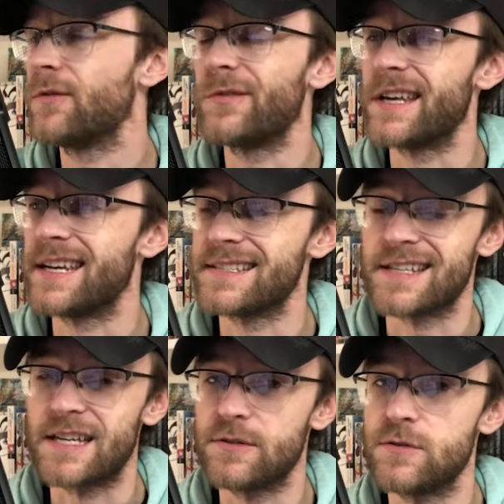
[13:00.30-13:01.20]
Hopefully I
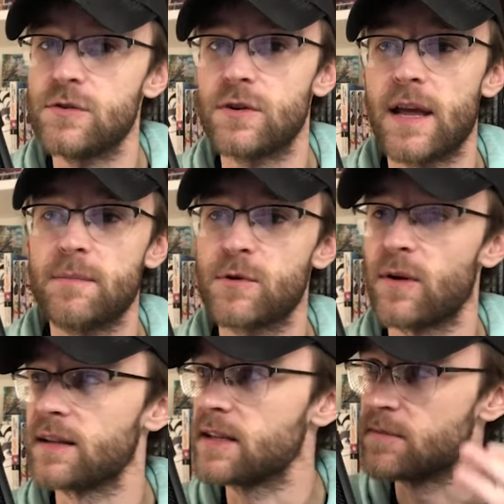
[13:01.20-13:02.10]
said your name
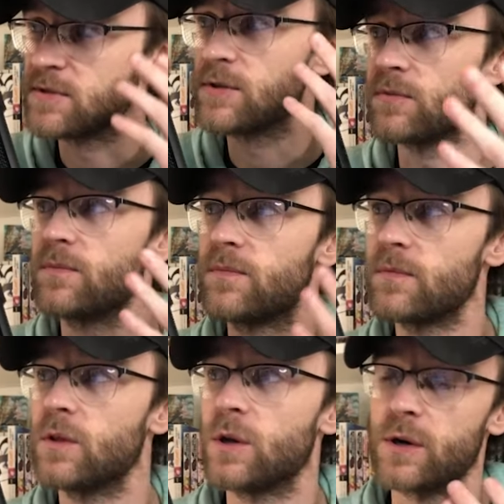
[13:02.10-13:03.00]
correctly. I'm still
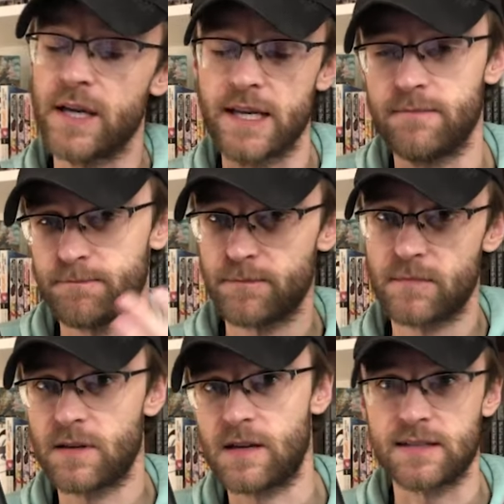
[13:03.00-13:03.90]
learning
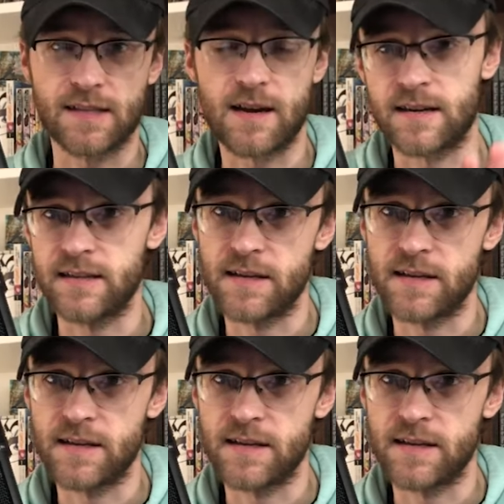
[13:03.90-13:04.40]
katakana and